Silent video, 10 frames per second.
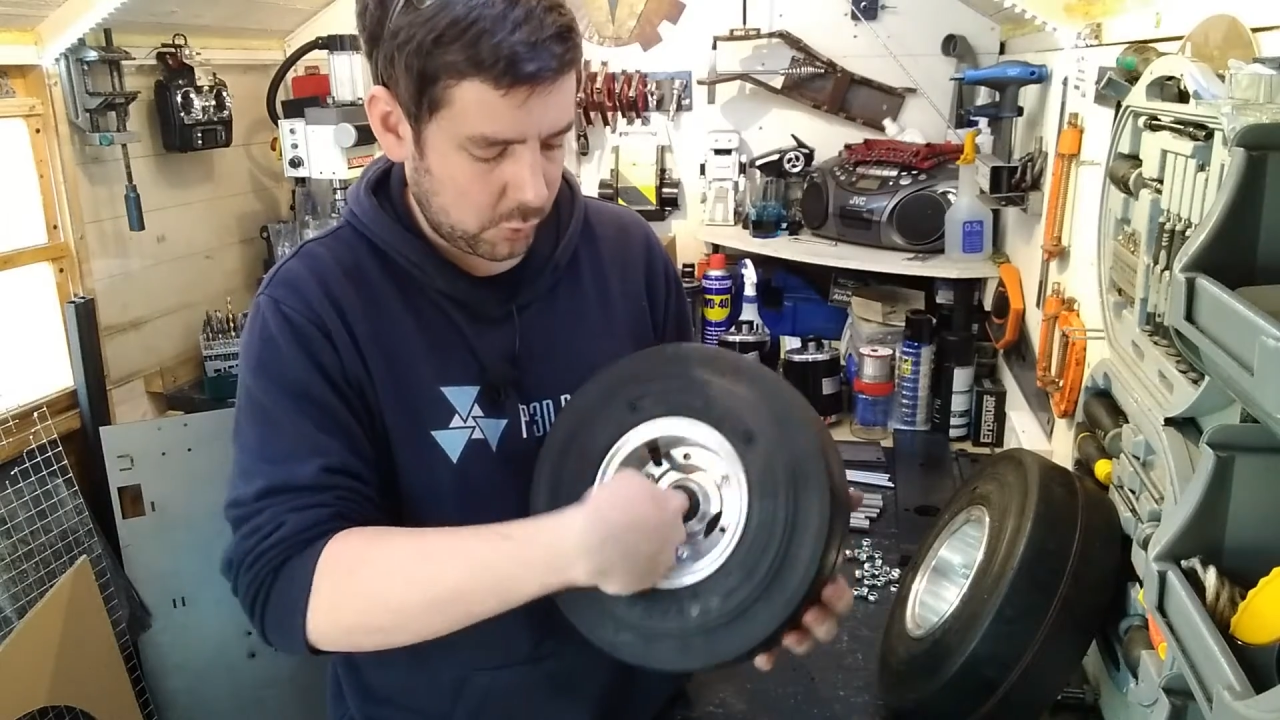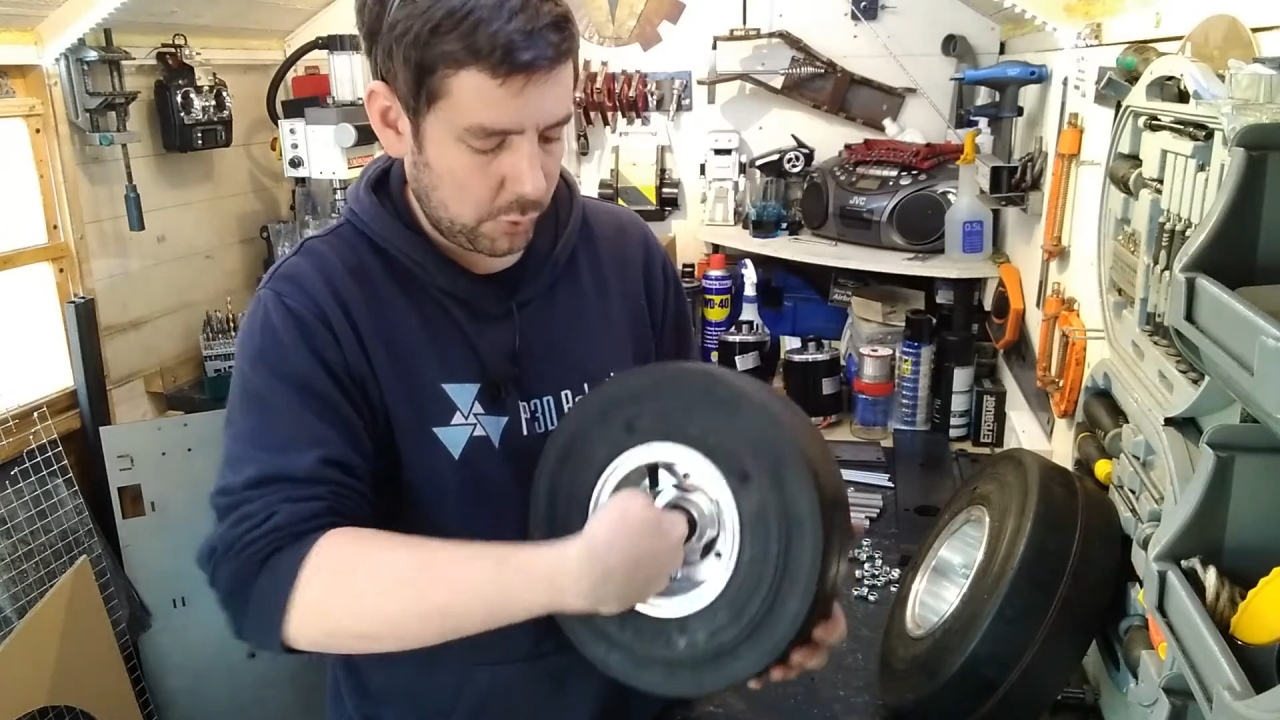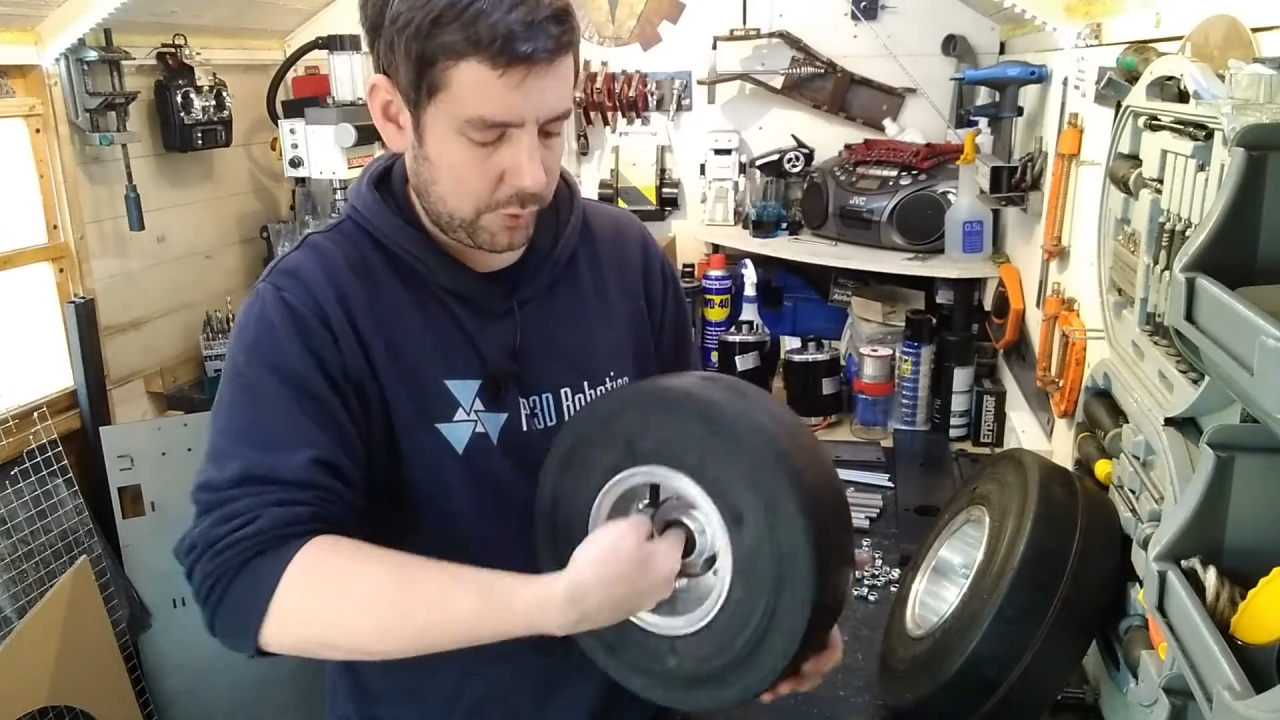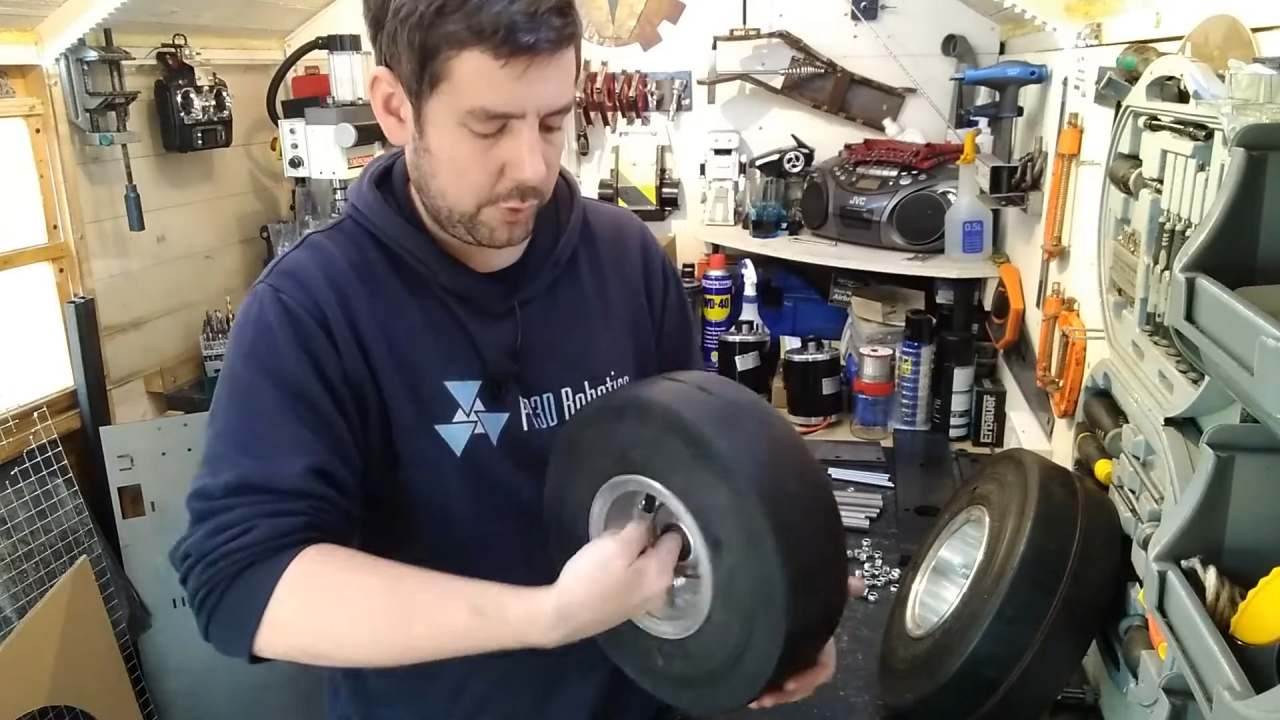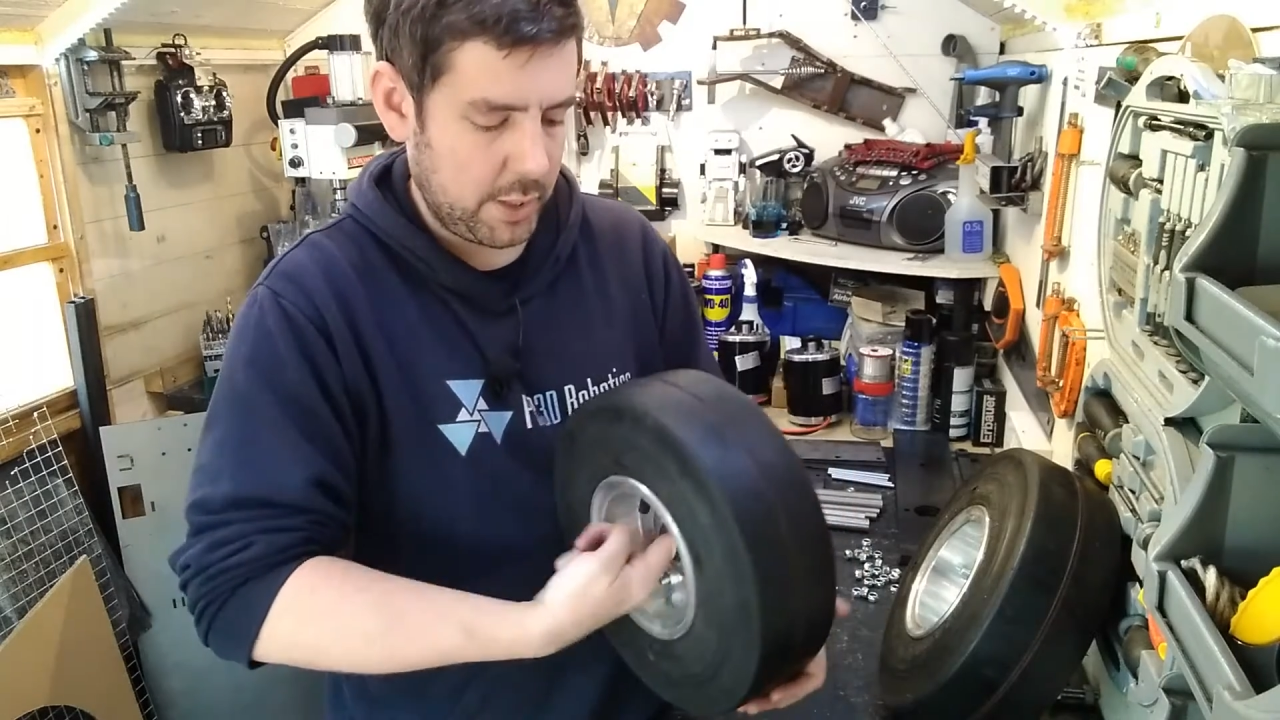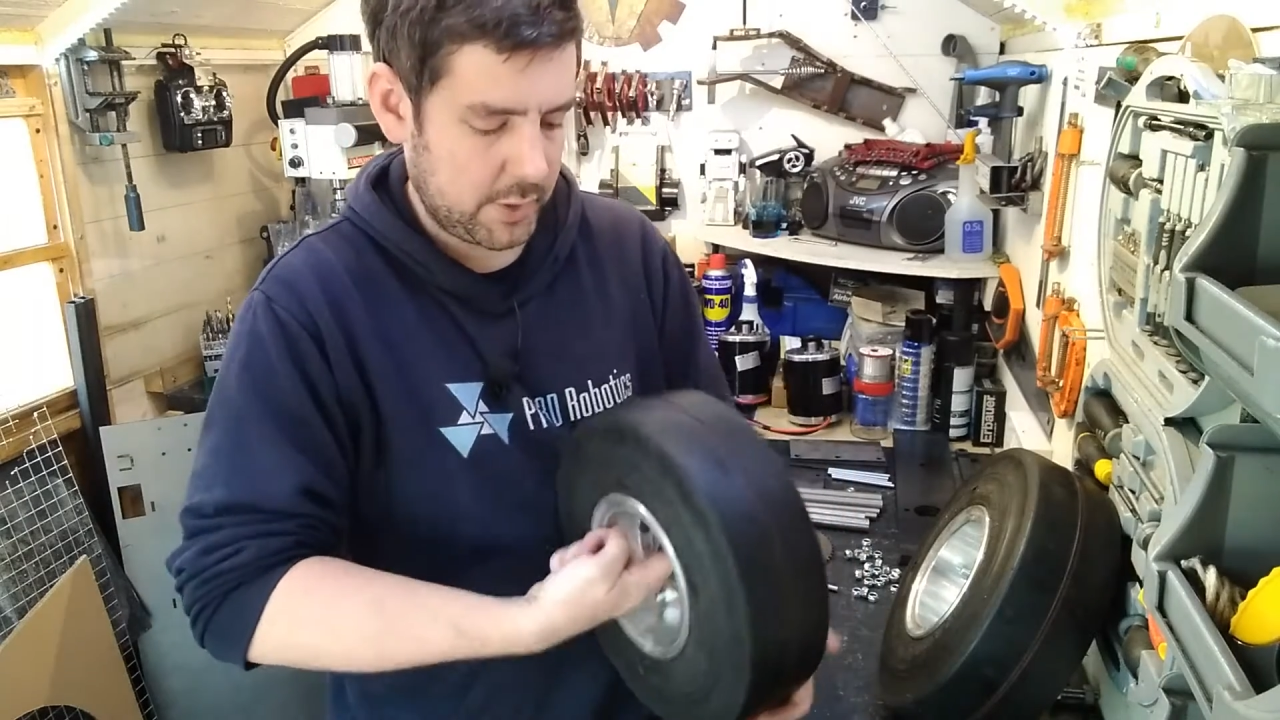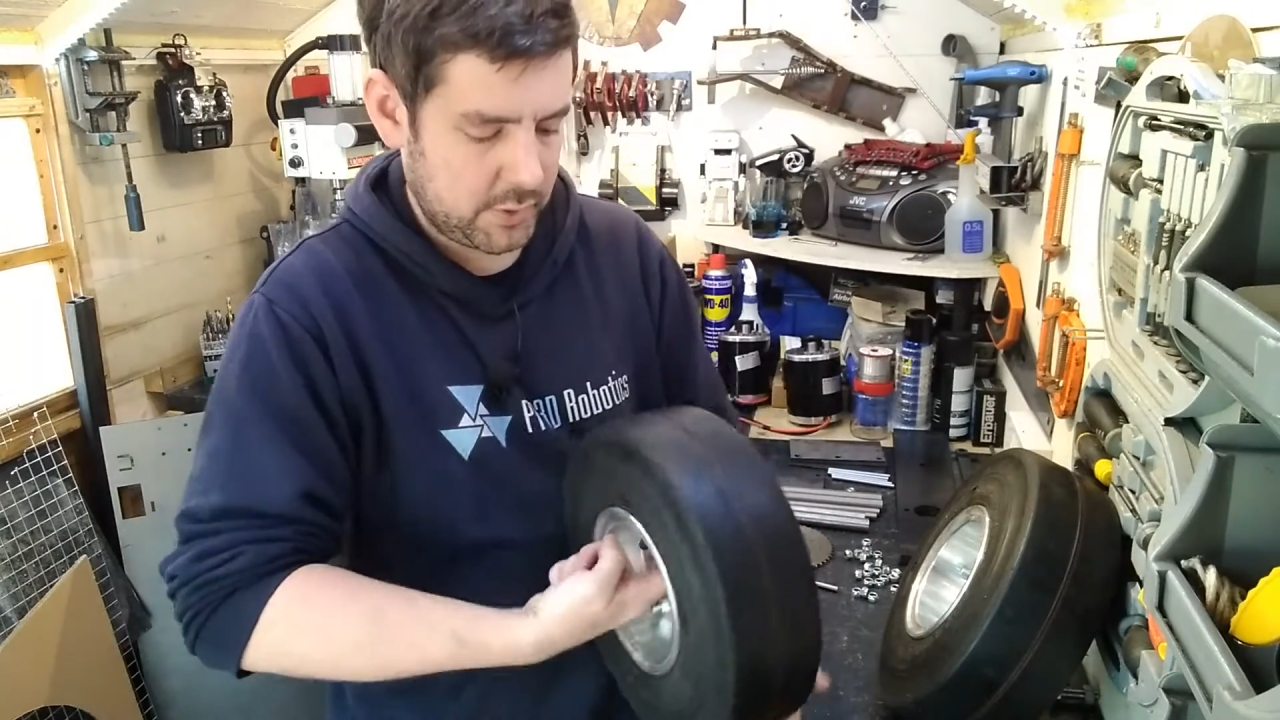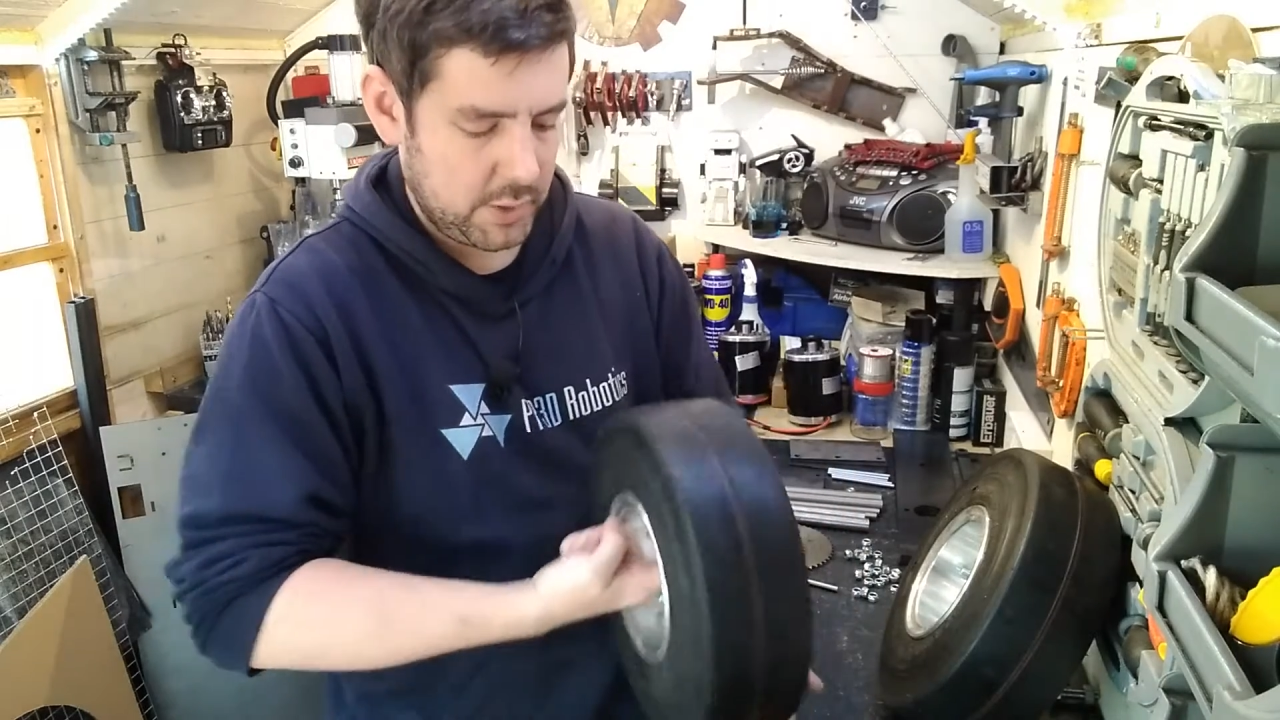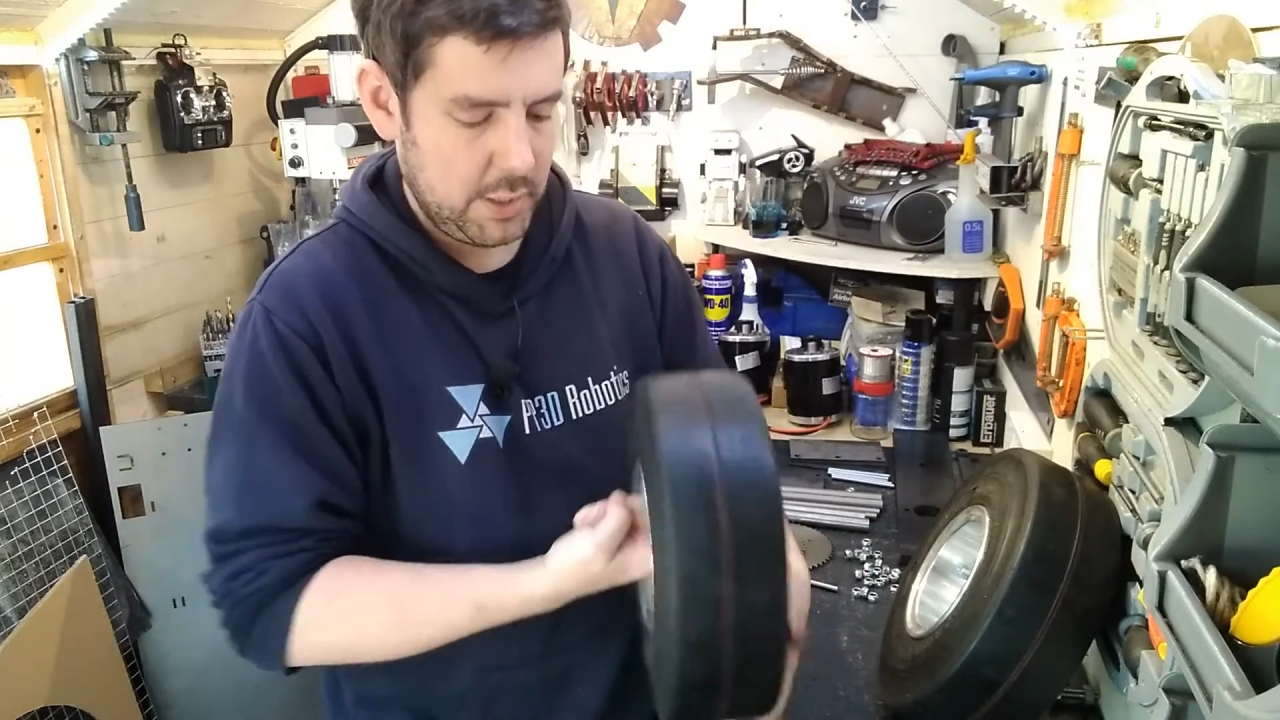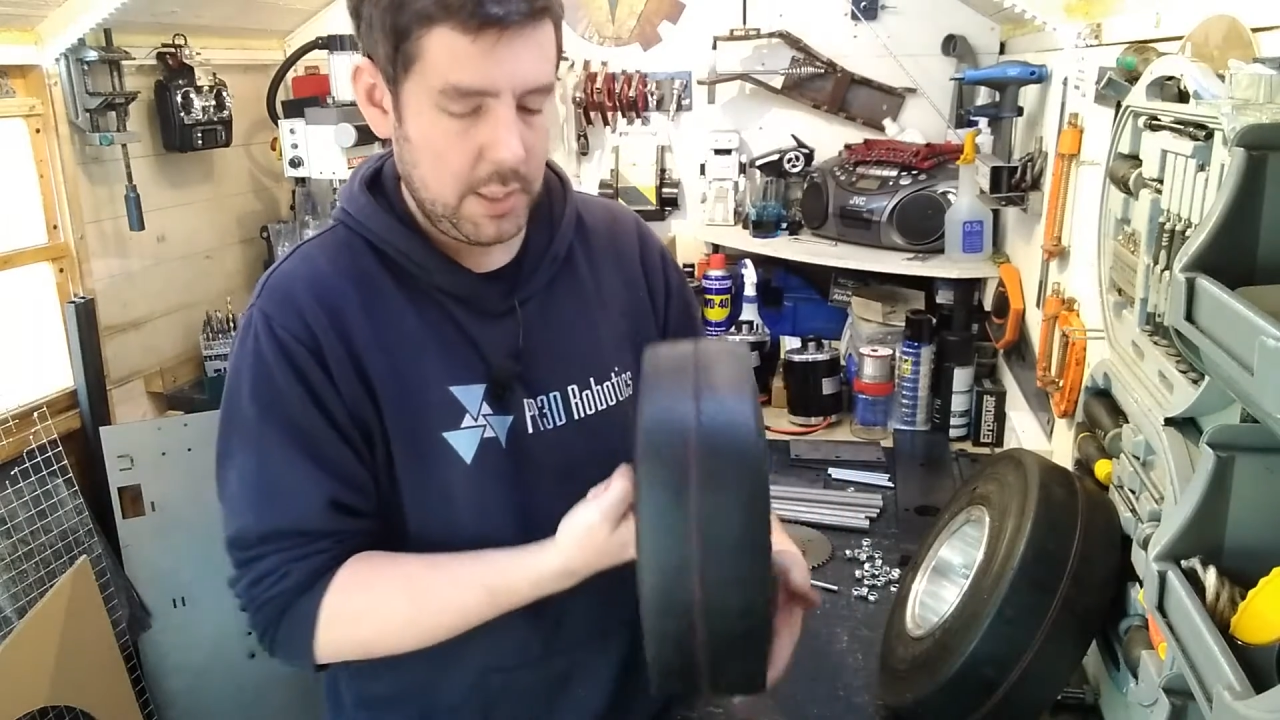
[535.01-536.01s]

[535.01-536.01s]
go through this,